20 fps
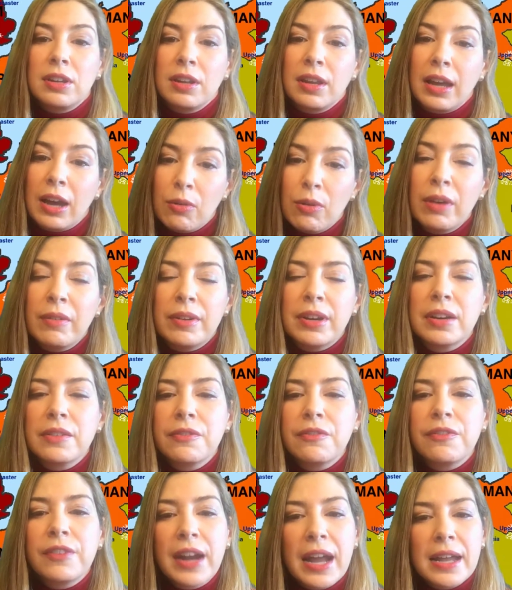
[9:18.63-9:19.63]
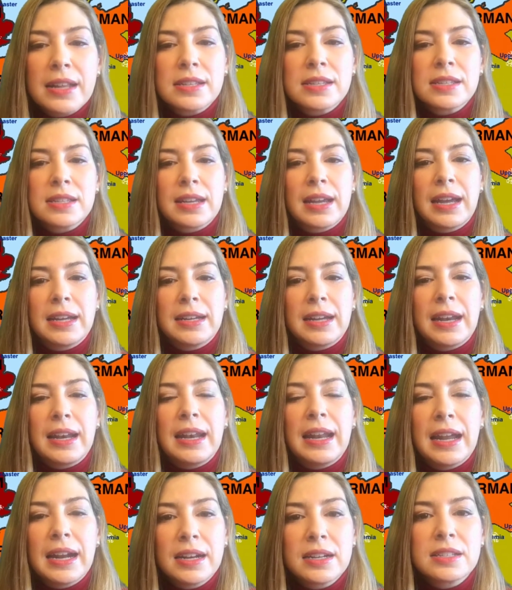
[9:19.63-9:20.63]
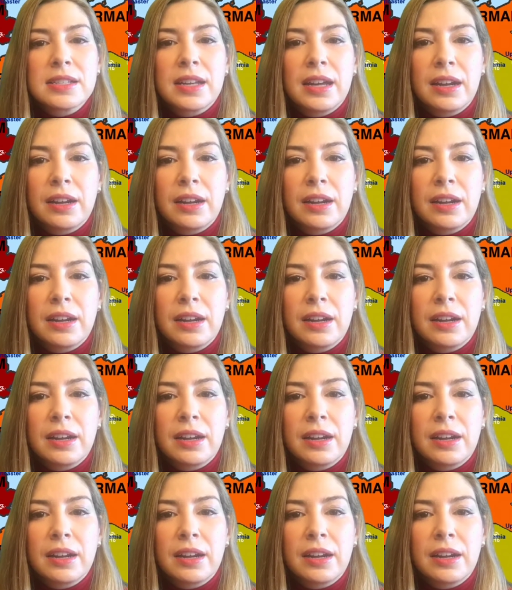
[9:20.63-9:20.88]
However, France had a large